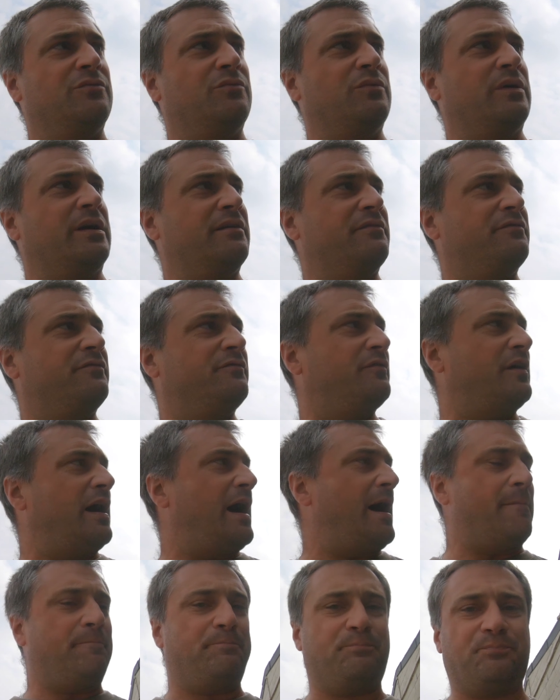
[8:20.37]
we've
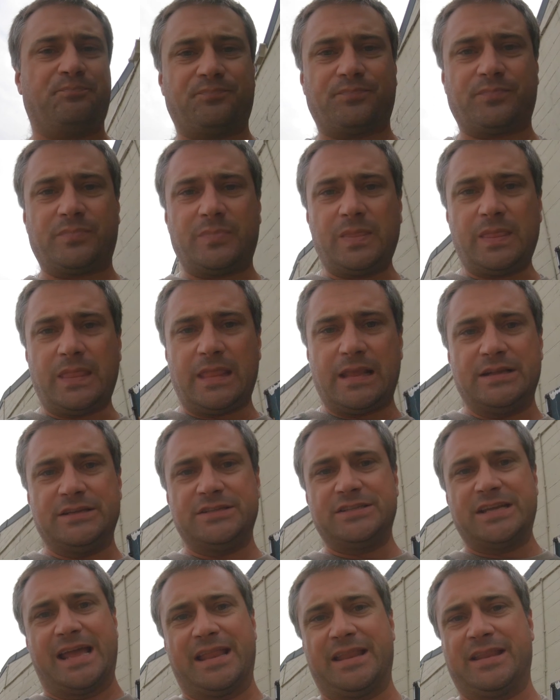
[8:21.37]
um,
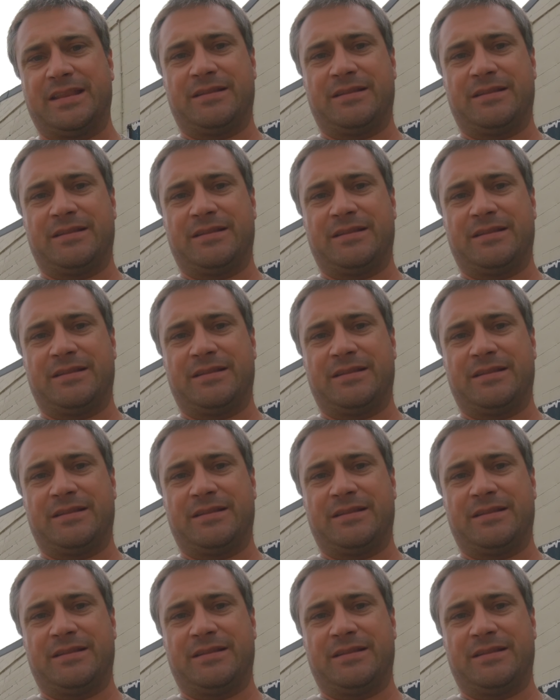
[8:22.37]
set